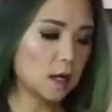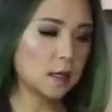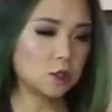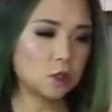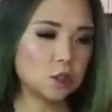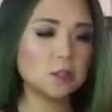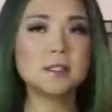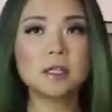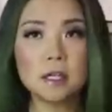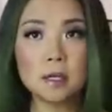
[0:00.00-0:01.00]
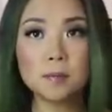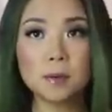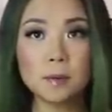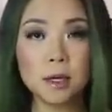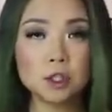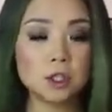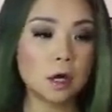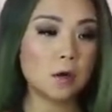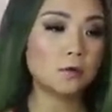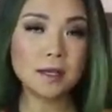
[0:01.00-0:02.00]
I should just keep a bunch
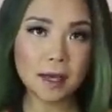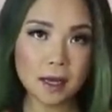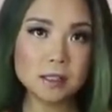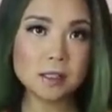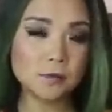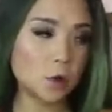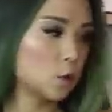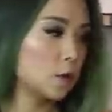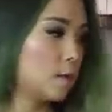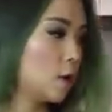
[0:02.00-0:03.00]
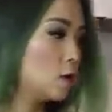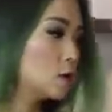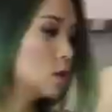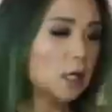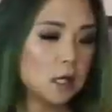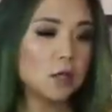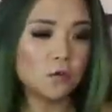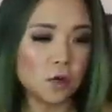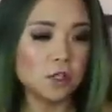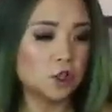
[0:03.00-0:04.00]
of cans of coconut milk in the
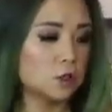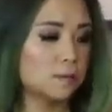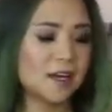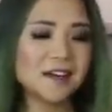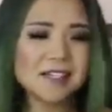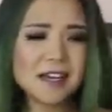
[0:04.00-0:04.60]
fridge because